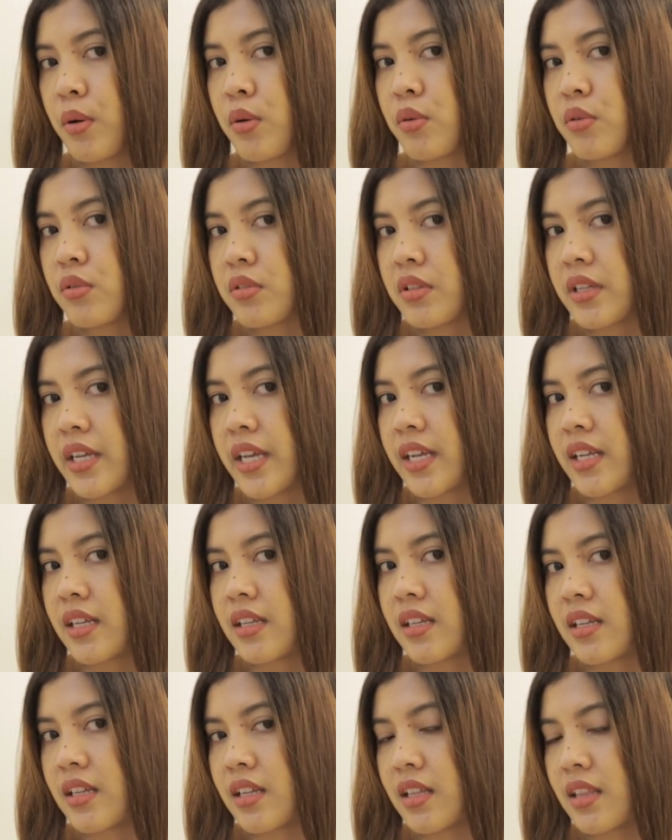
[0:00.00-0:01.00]

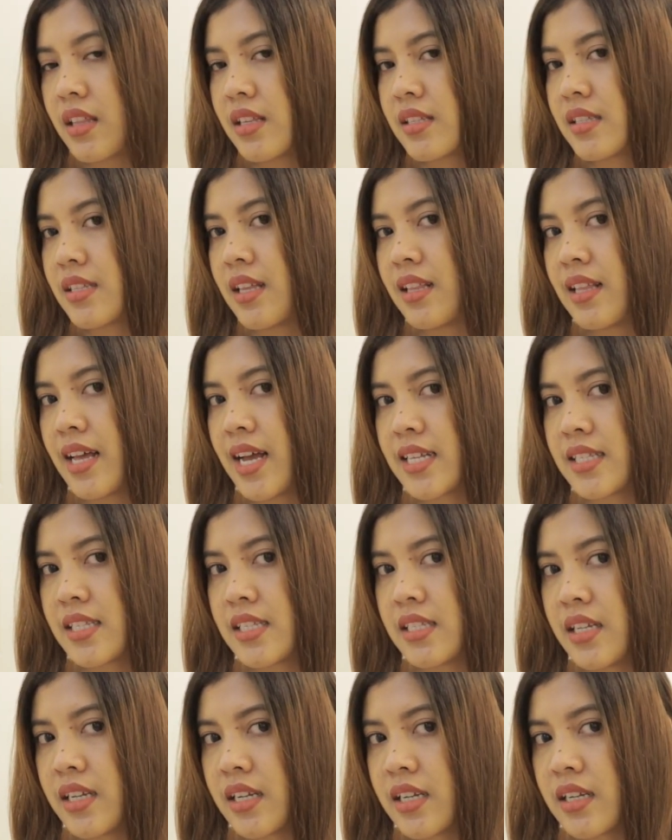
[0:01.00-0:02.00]
pulling this
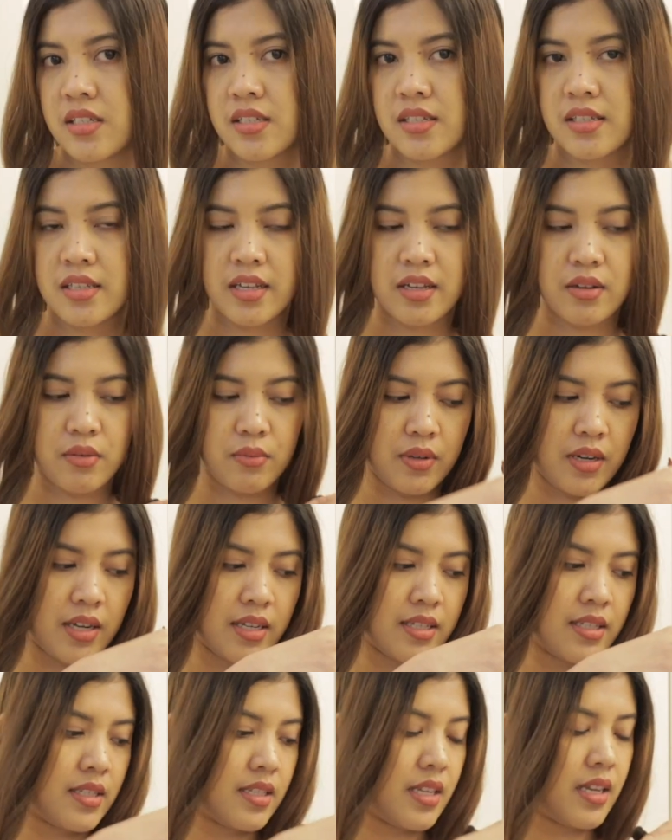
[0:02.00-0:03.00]
elastic, just like what I
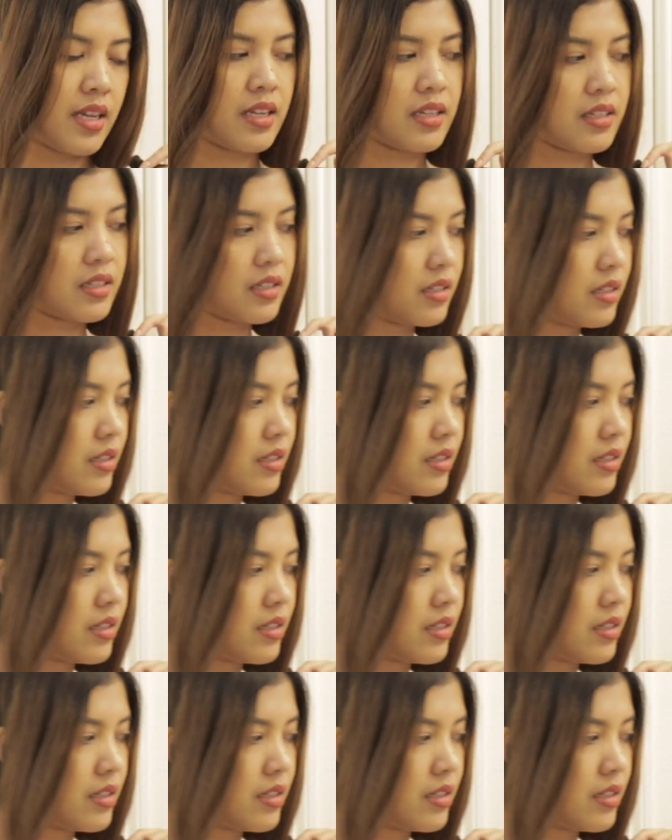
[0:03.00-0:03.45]
said.